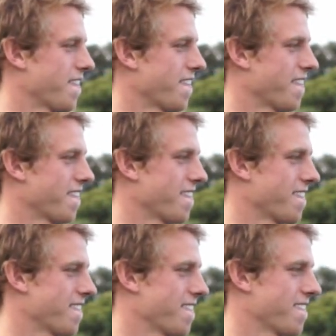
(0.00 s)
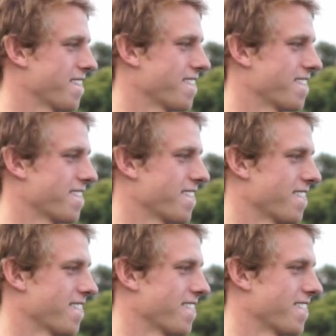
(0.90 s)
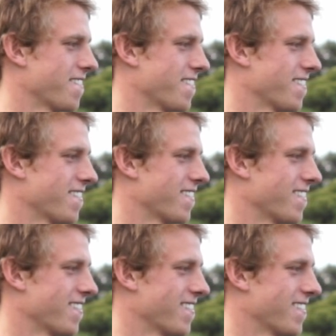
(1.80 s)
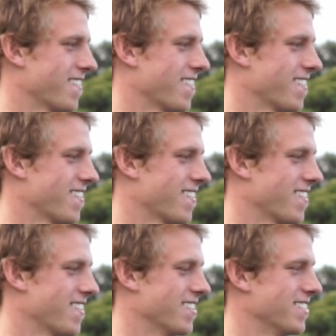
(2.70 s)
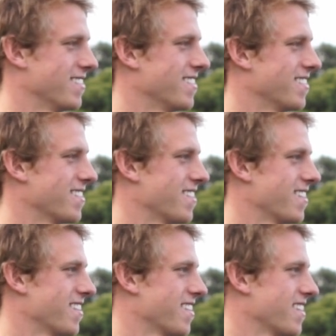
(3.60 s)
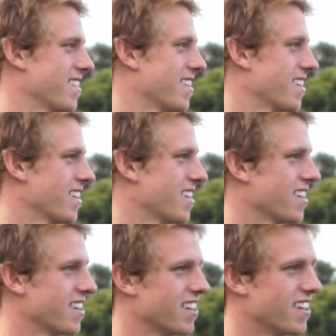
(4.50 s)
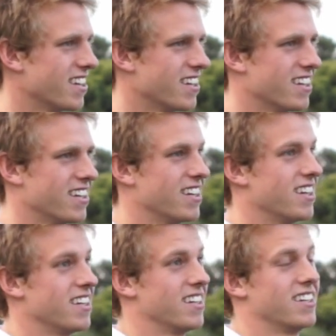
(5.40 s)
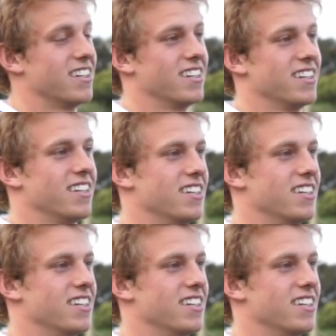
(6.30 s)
This person isn't speaking.